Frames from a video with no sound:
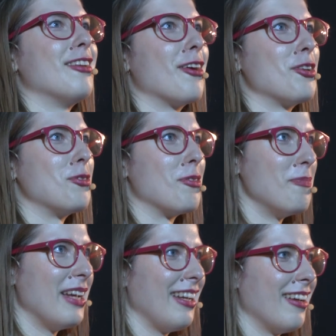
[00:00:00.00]
in touch with
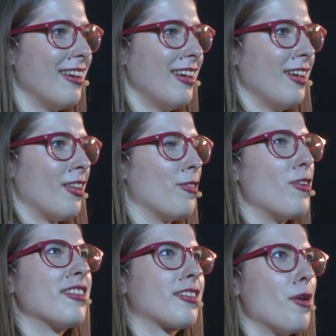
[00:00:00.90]
me. The
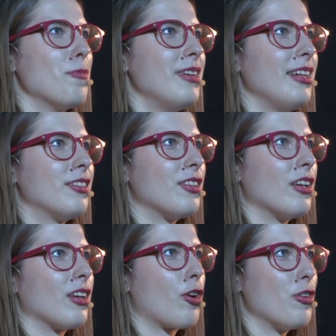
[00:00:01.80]
first company
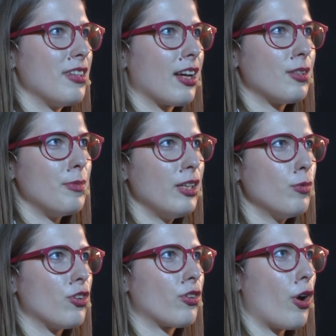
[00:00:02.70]
to contact me
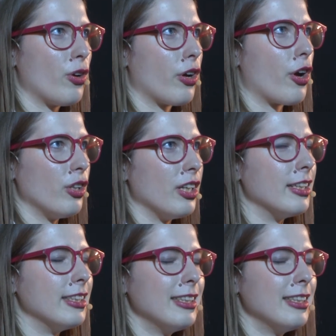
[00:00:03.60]
was Coca-Cola.